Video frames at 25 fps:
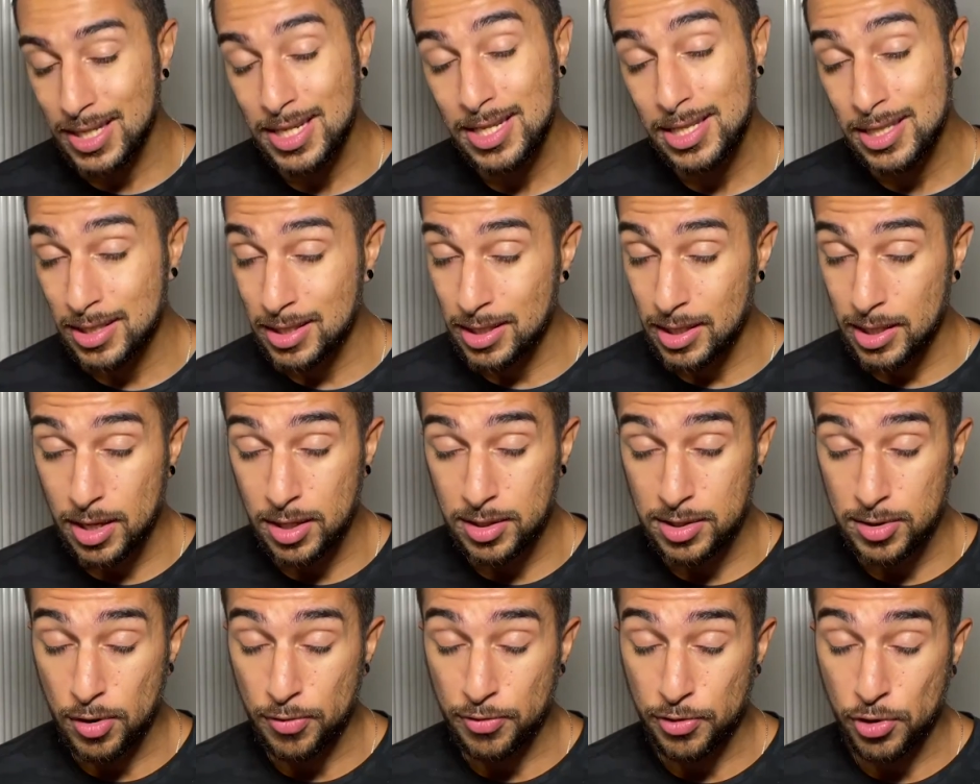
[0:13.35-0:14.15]
This
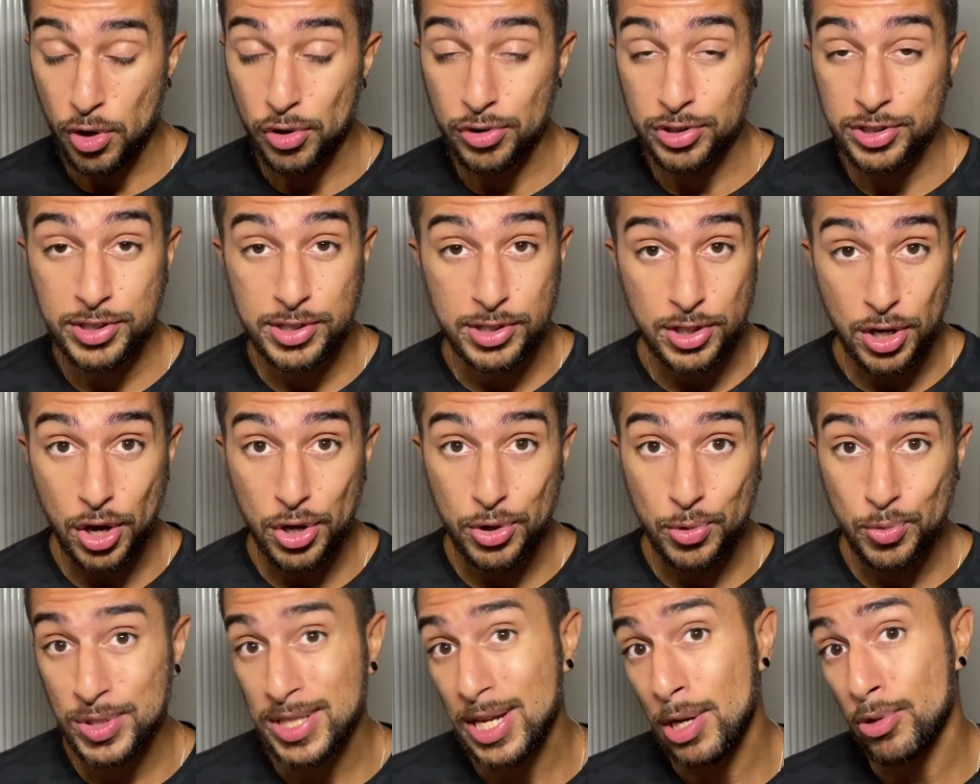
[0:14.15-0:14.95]
is of course
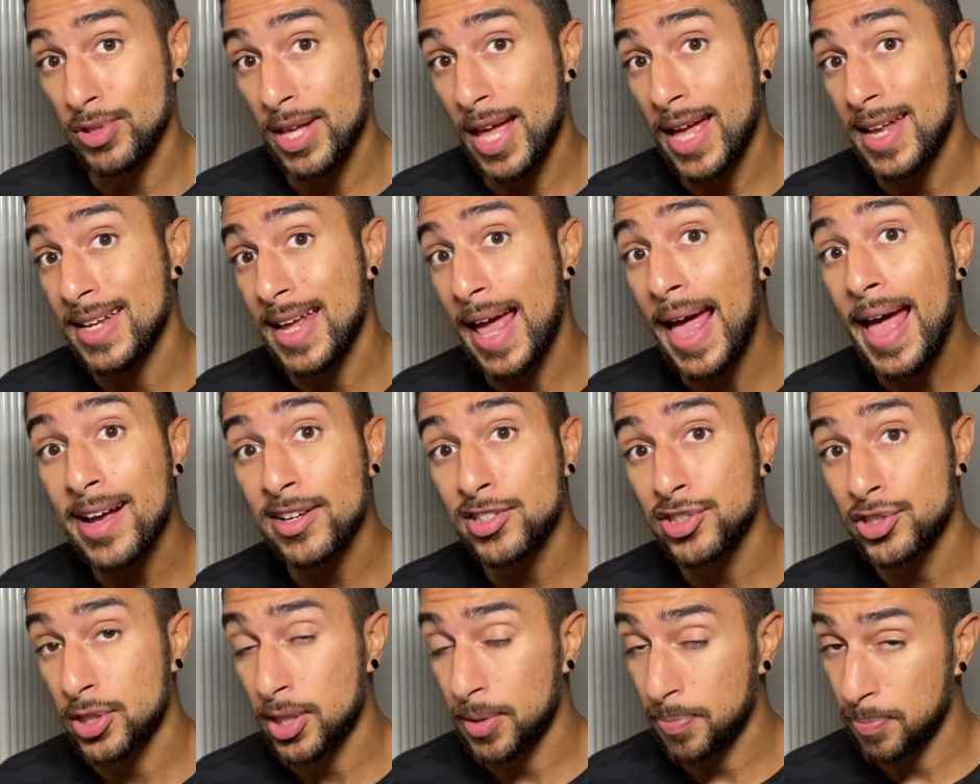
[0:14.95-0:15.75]
done without any
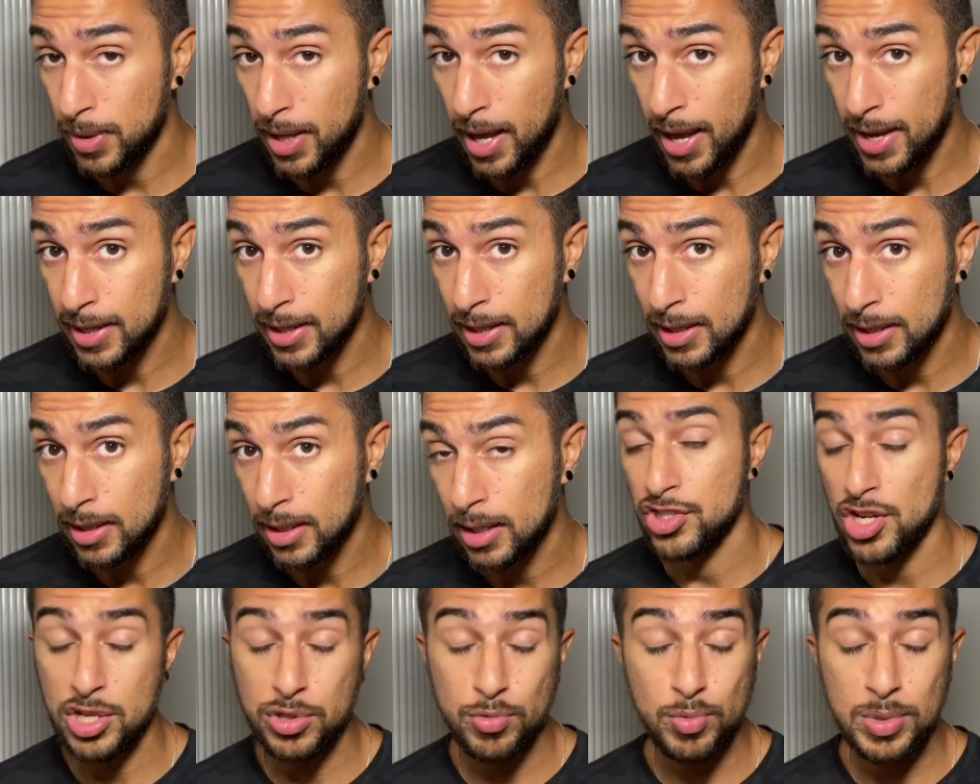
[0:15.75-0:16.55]
extra
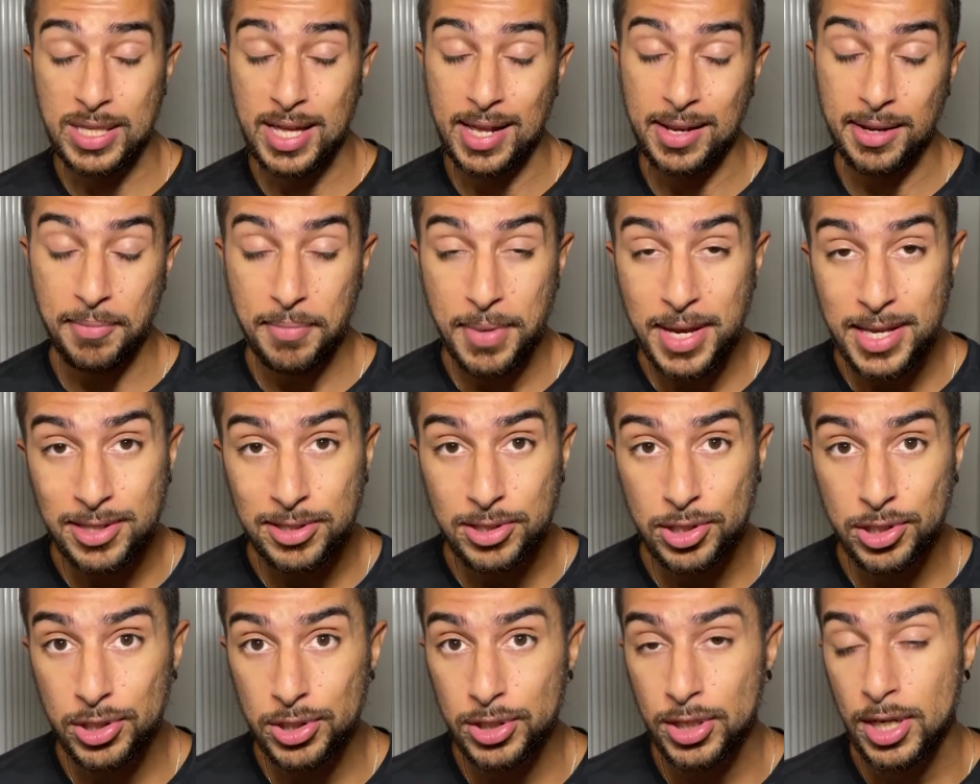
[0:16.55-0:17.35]
plugin, just with
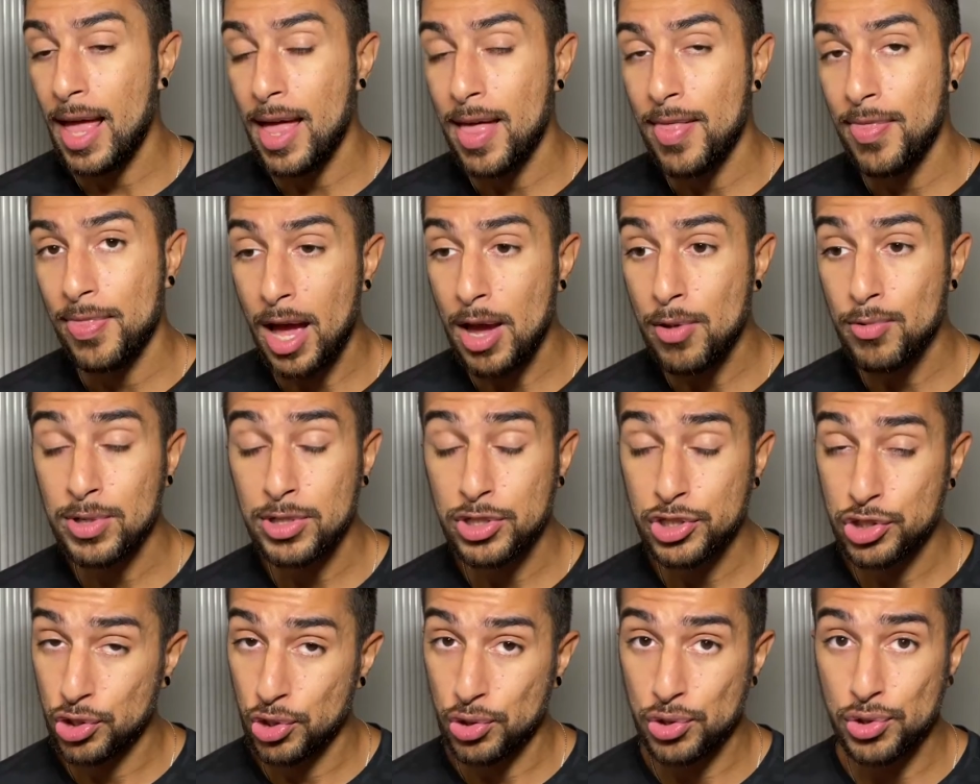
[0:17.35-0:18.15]
Elementor, and I
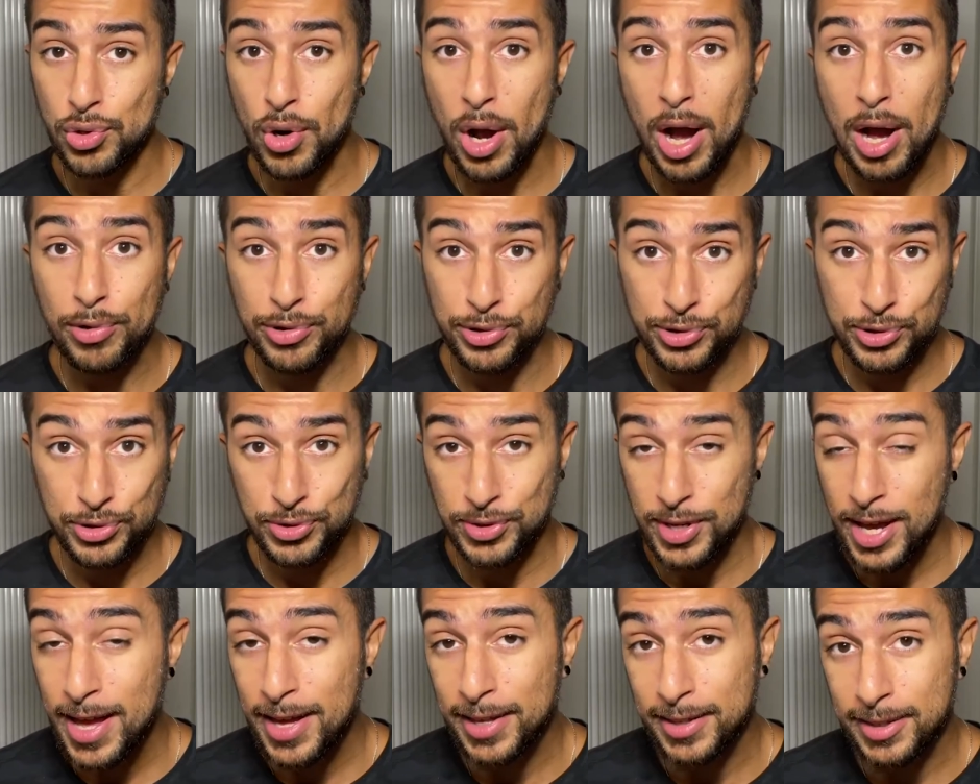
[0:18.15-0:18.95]
will show you how to
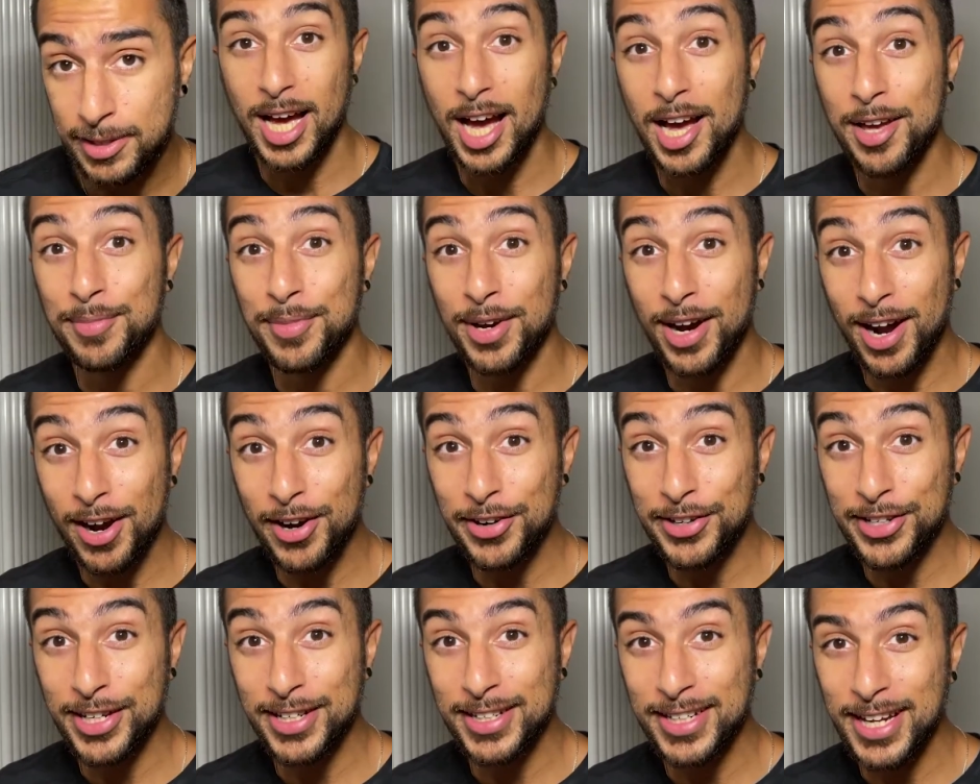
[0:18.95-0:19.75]
do that. I'm
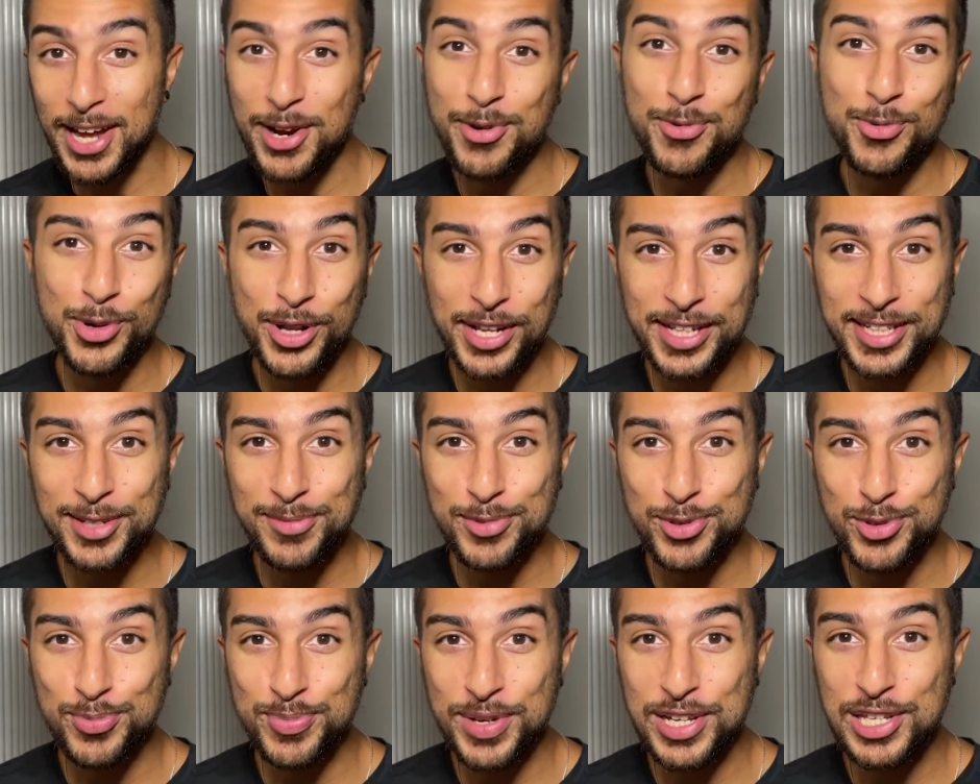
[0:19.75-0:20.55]
Aryan and
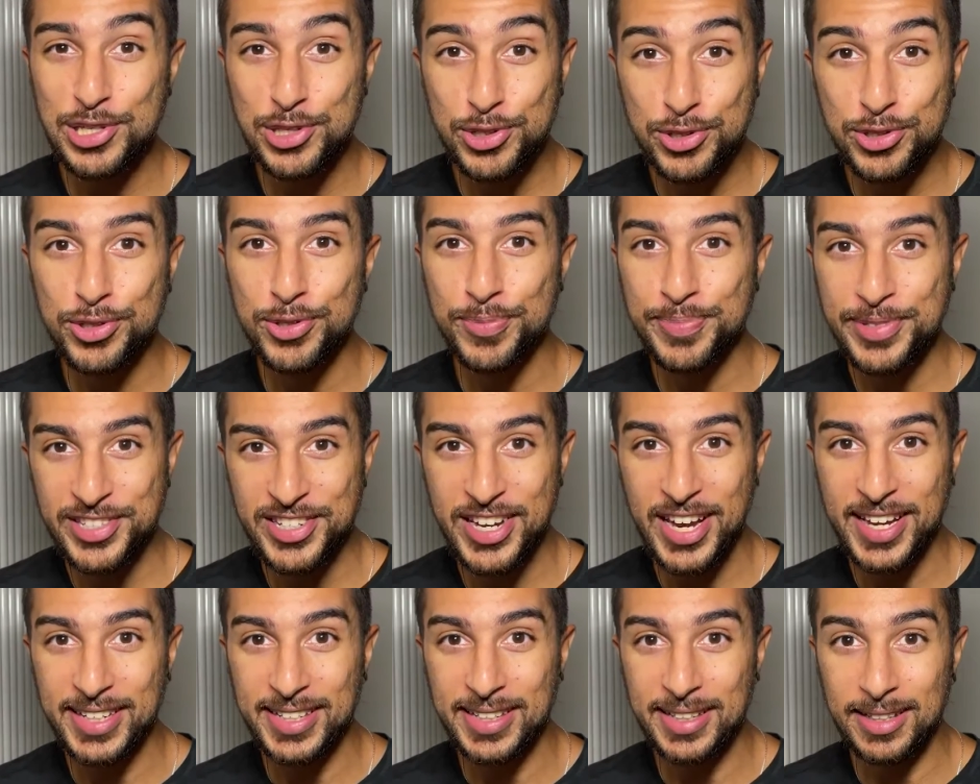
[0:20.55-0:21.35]
welcome to my YouTube
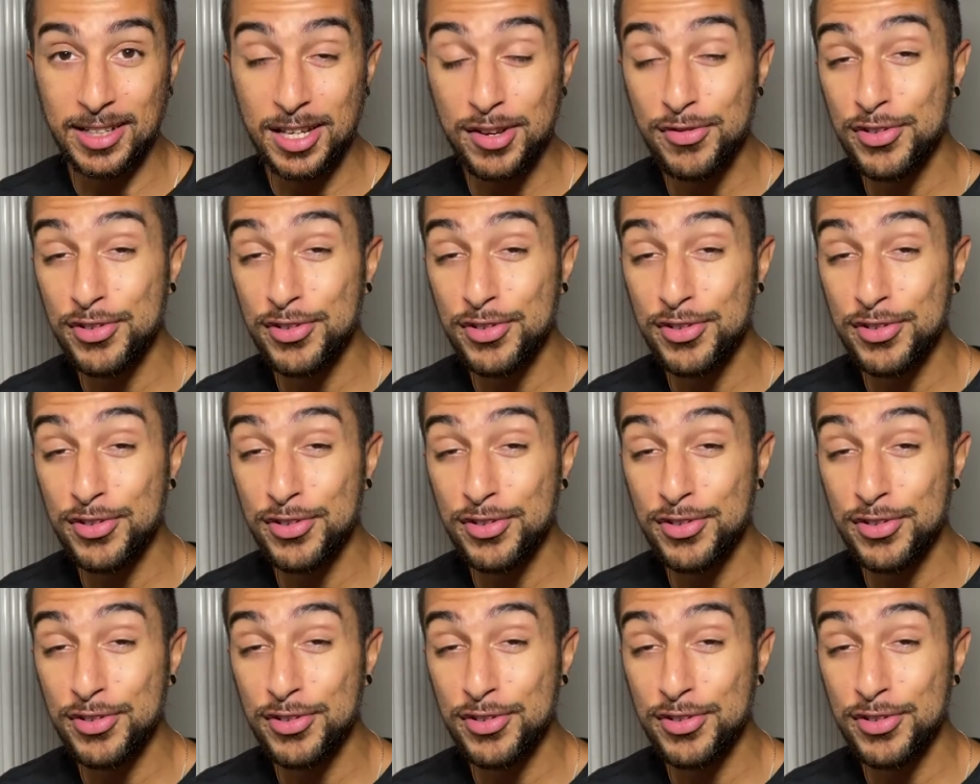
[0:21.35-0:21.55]
channel.